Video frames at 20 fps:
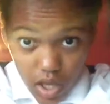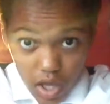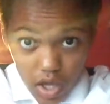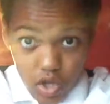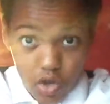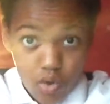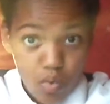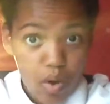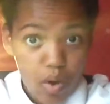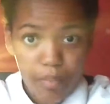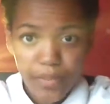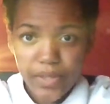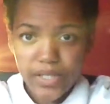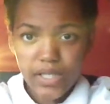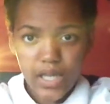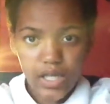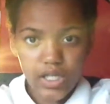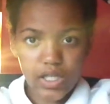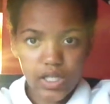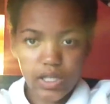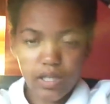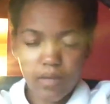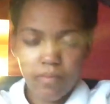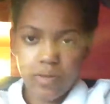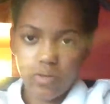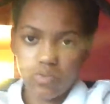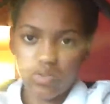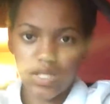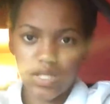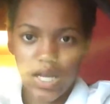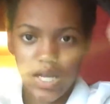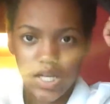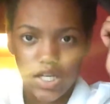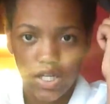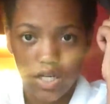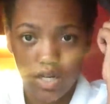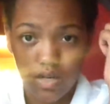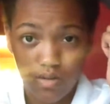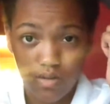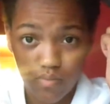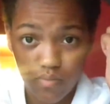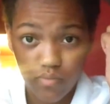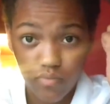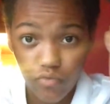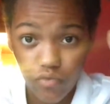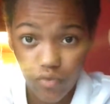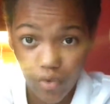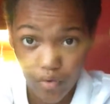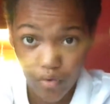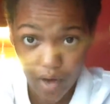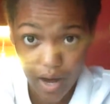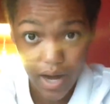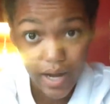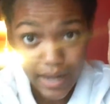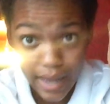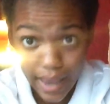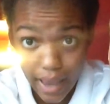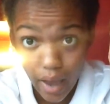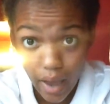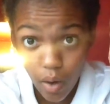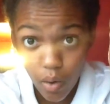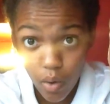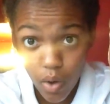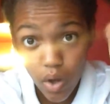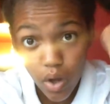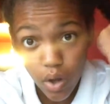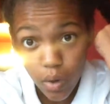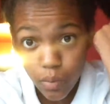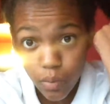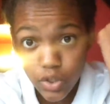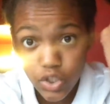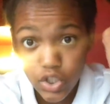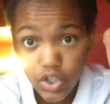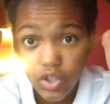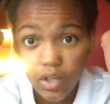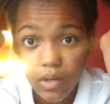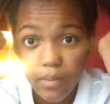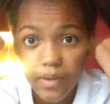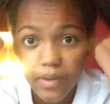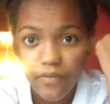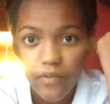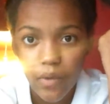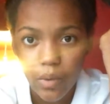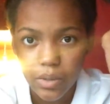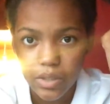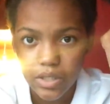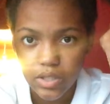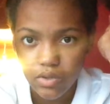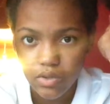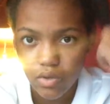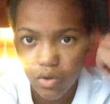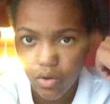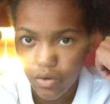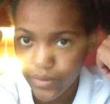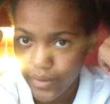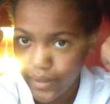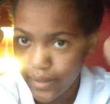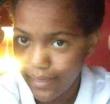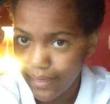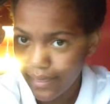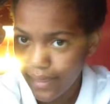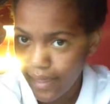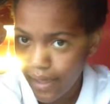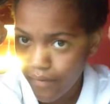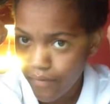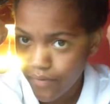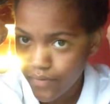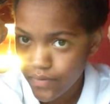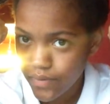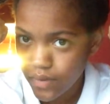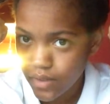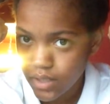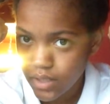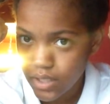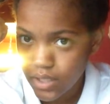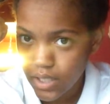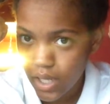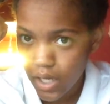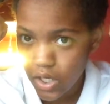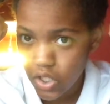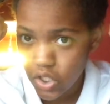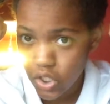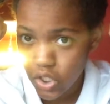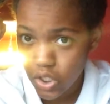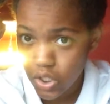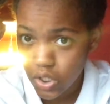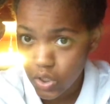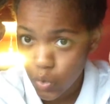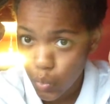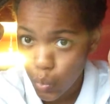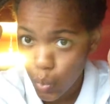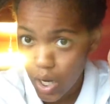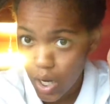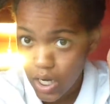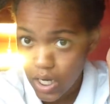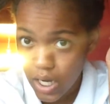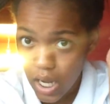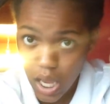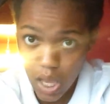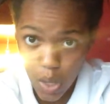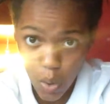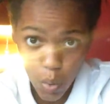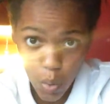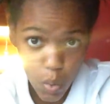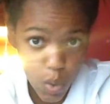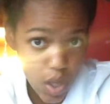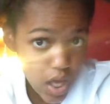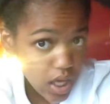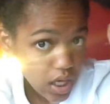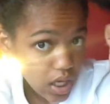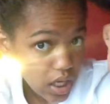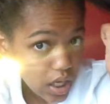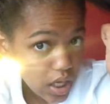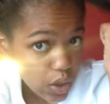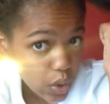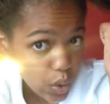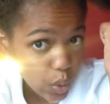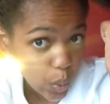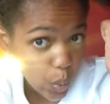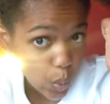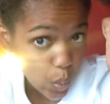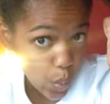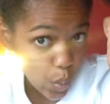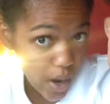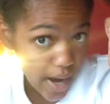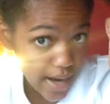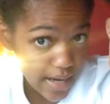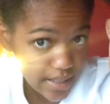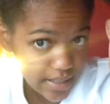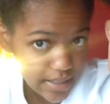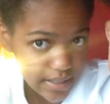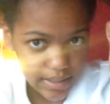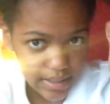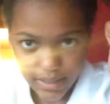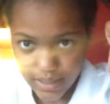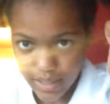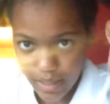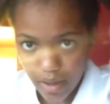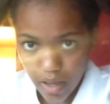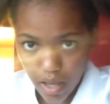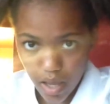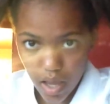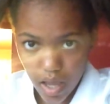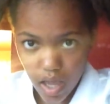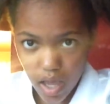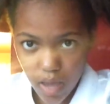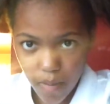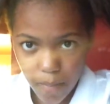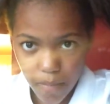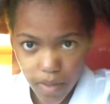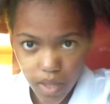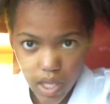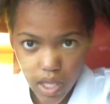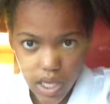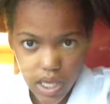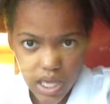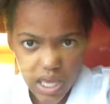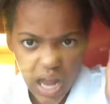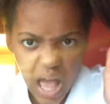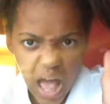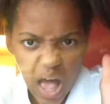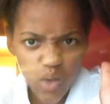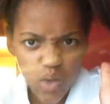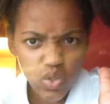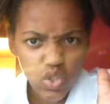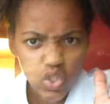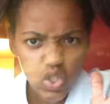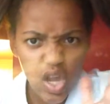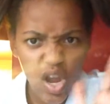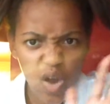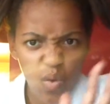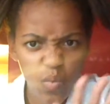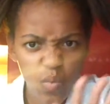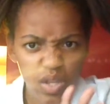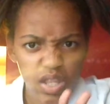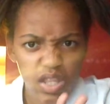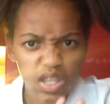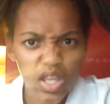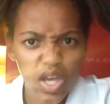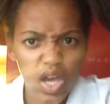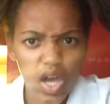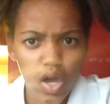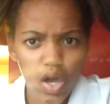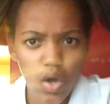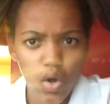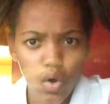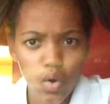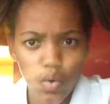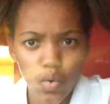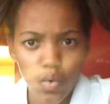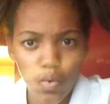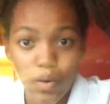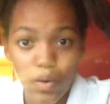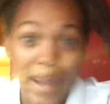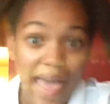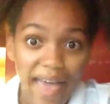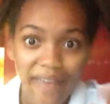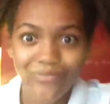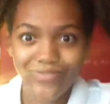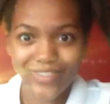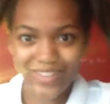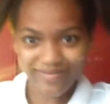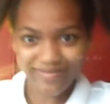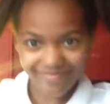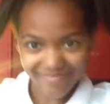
You won't be touching the middle section for right now. We're just going to be focusing on the left section right now and the right. But I'll start with the left.